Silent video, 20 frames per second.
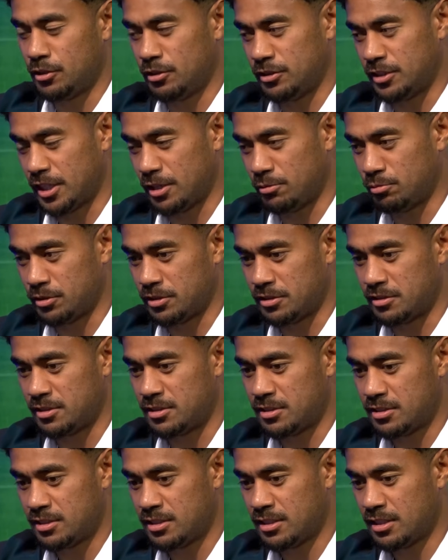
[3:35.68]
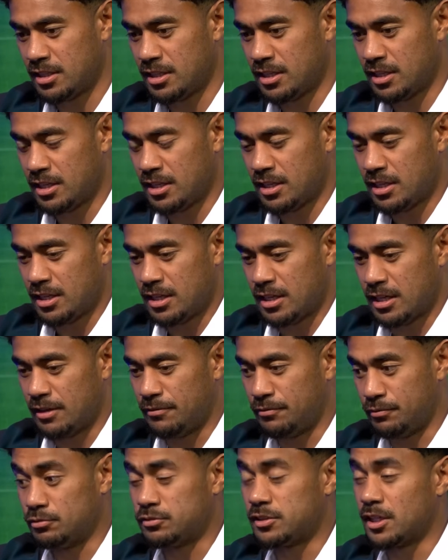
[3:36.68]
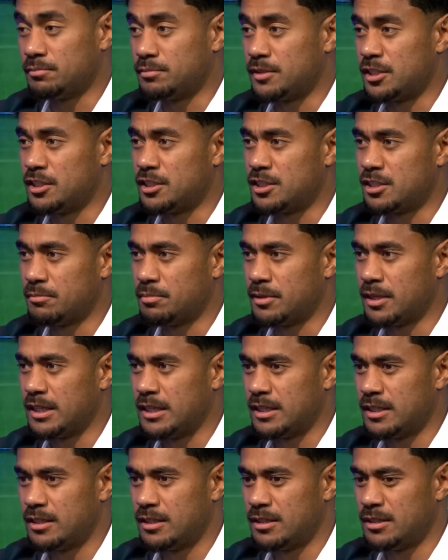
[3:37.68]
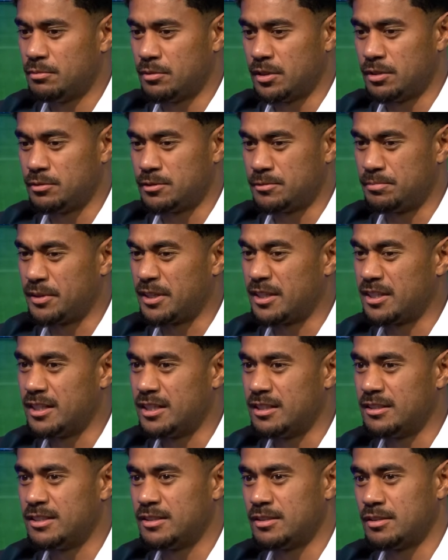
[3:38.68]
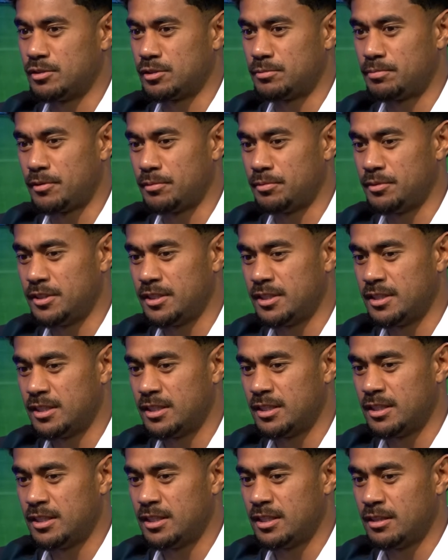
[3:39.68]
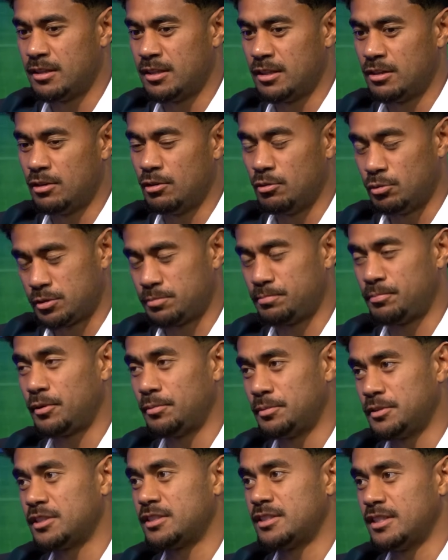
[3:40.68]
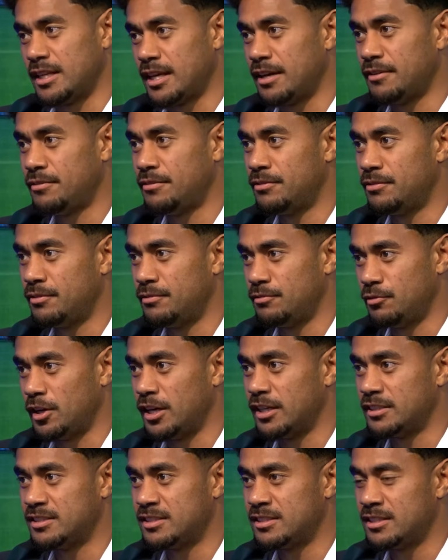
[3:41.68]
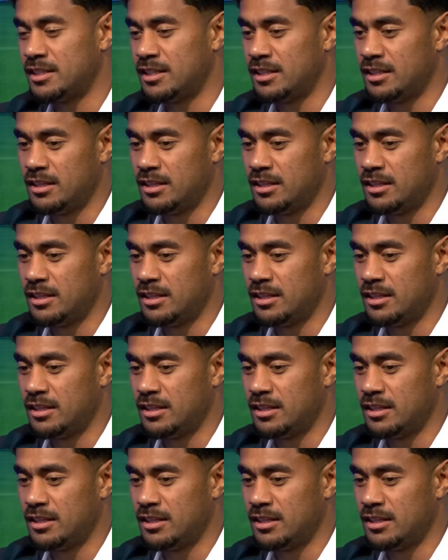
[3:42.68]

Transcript: Dad was a full-time teacher, but what he was bringing in was probably just enough for us.